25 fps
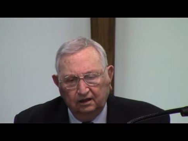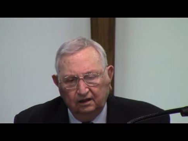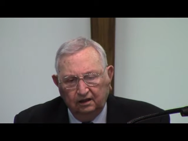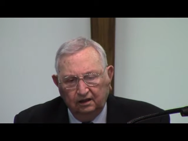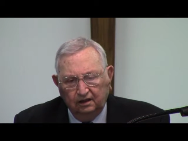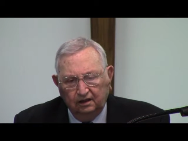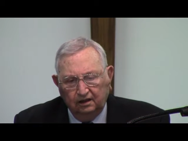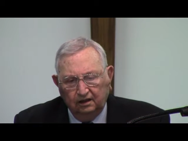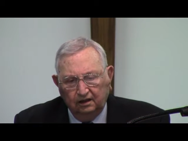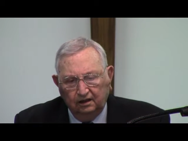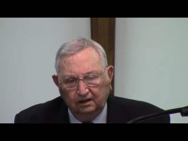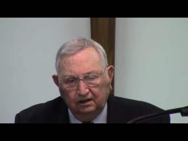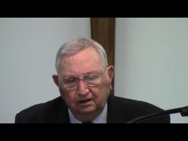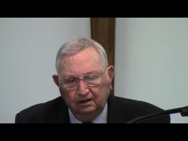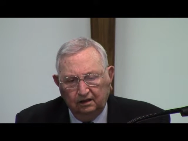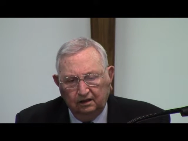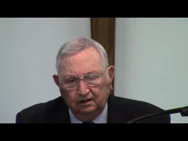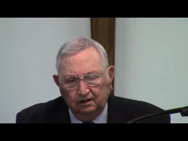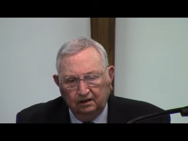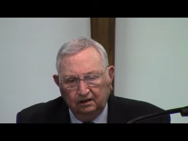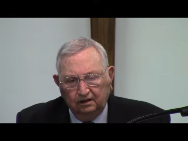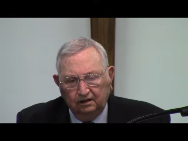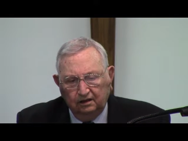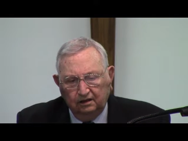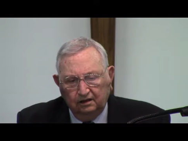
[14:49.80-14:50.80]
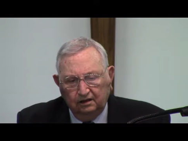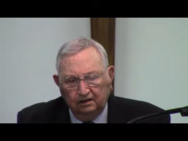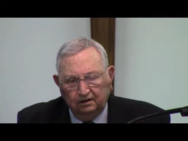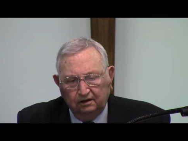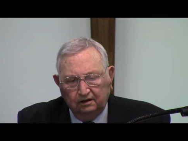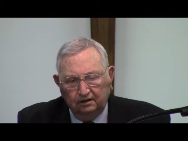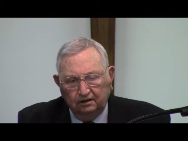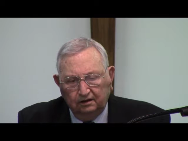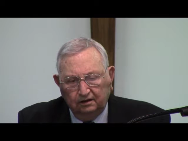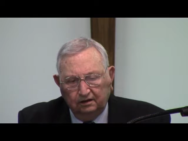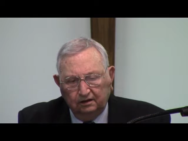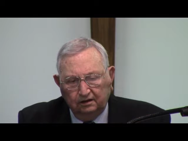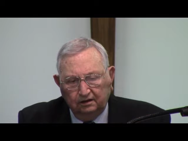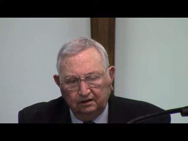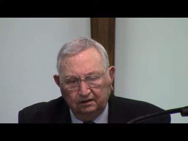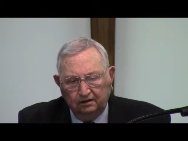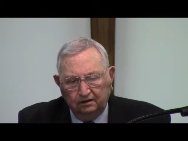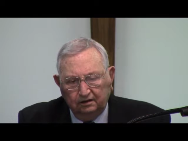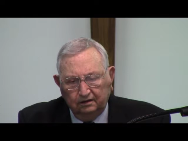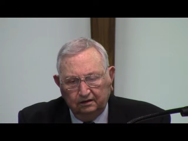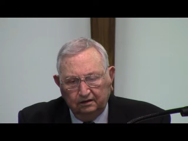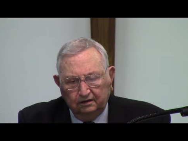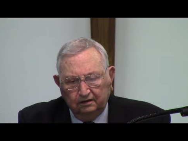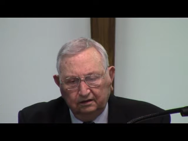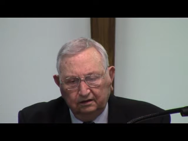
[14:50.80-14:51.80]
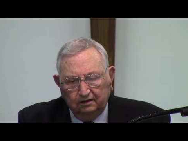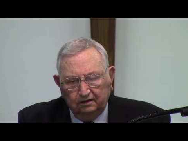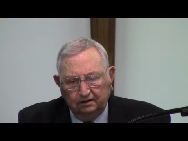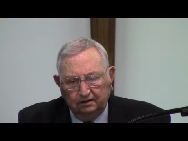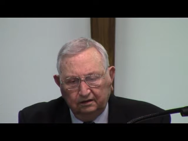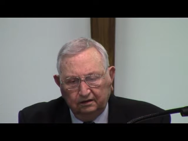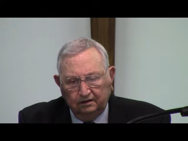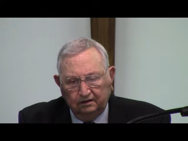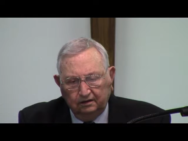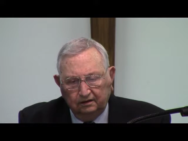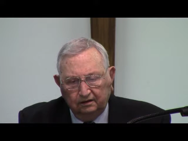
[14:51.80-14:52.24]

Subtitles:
[no speech]